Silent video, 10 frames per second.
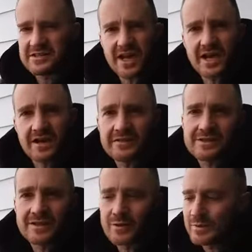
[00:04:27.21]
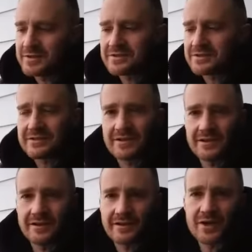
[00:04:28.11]
says, yeah, I got these Cubas
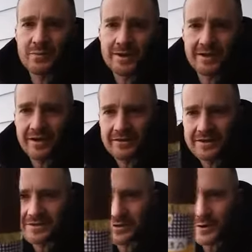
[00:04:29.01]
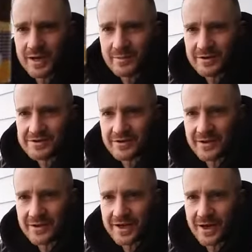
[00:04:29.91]
and uh, Cuba, uh, these cohibas. So
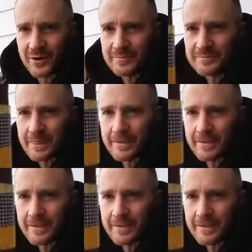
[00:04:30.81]
there you go.